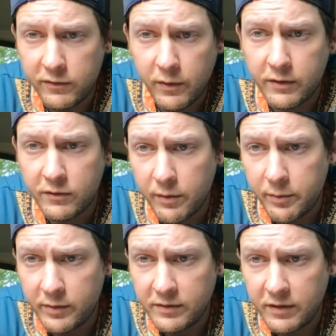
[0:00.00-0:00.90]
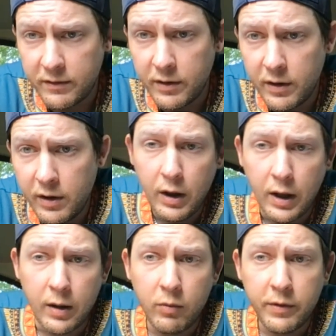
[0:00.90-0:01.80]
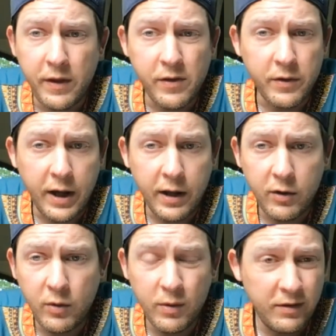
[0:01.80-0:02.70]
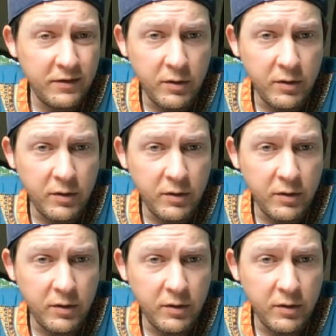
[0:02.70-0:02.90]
Forex, crypto, etc. What are the other categories?